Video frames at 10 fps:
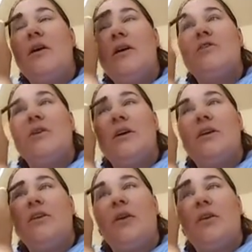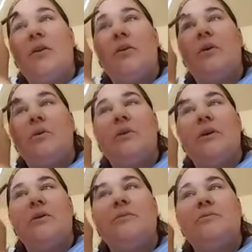I should get a darker one,
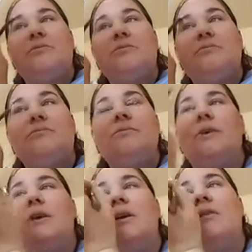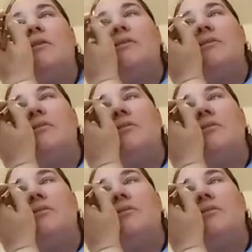but I don't.